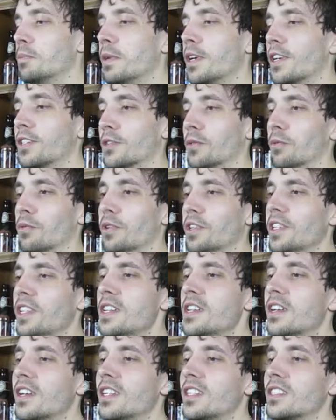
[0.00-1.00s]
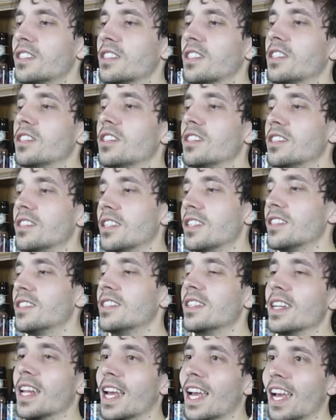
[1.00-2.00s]
beer has a really nice
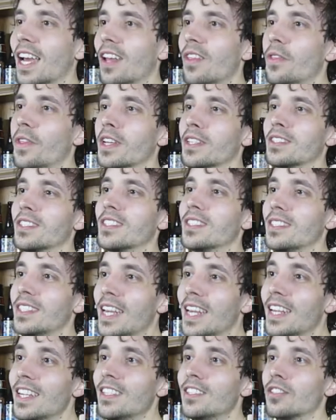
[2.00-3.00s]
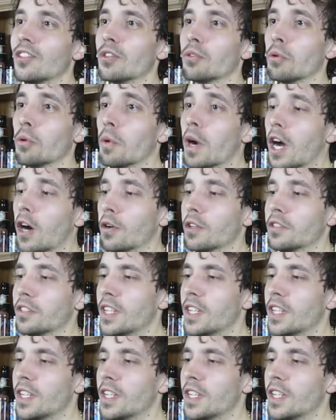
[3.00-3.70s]
consistent head that stays throughout. It